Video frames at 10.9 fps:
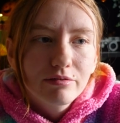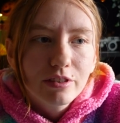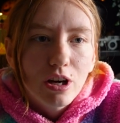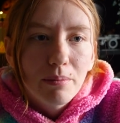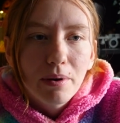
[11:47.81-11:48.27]

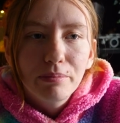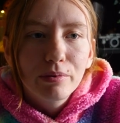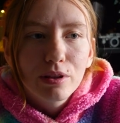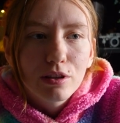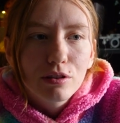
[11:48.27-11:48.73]
come up
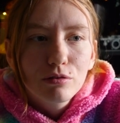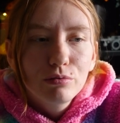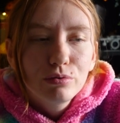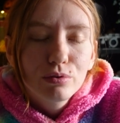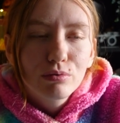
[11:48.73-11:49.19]
with a
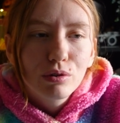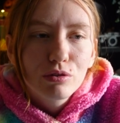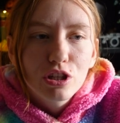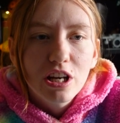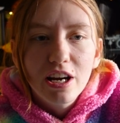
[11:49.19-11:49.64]
cool
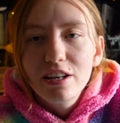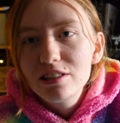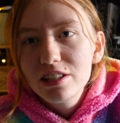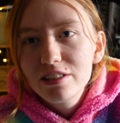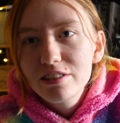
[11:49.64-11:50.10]
crochet
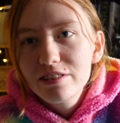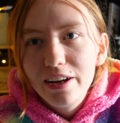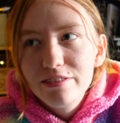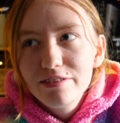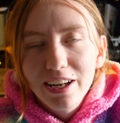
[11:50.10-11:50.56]
idea
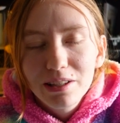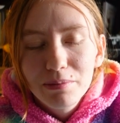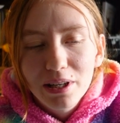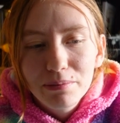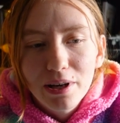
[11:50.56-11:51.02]
and I can
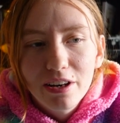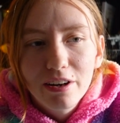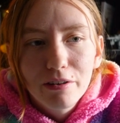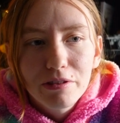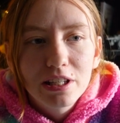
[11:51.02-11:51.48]
make a
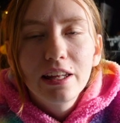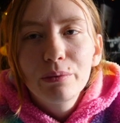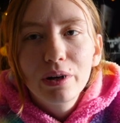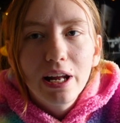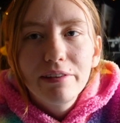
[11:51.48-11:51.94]
pattern out of
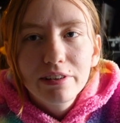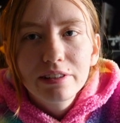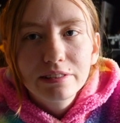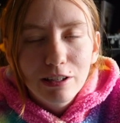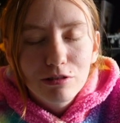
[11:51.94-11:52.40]
that,
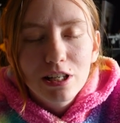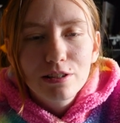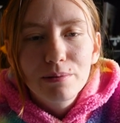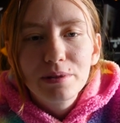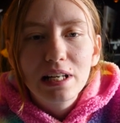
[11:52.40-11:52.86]
whenever I create
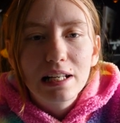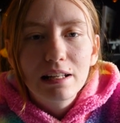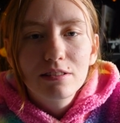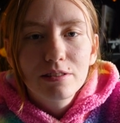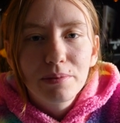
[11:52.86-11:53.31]
something
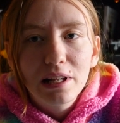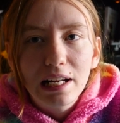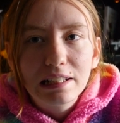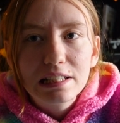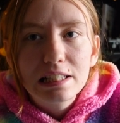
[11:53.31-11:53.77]

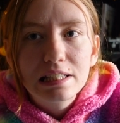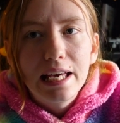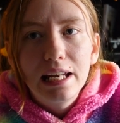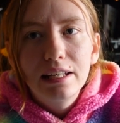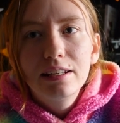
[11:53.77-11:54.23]
like this,
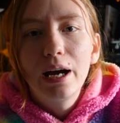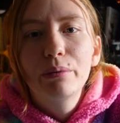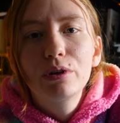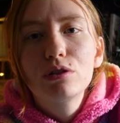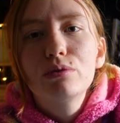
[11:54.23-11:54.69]
then I
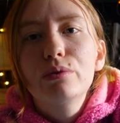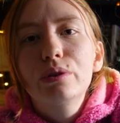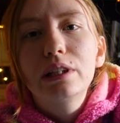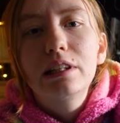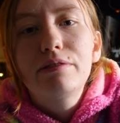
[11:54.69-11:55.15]
want
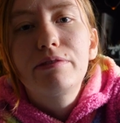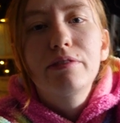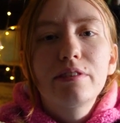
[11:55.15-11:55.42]
to give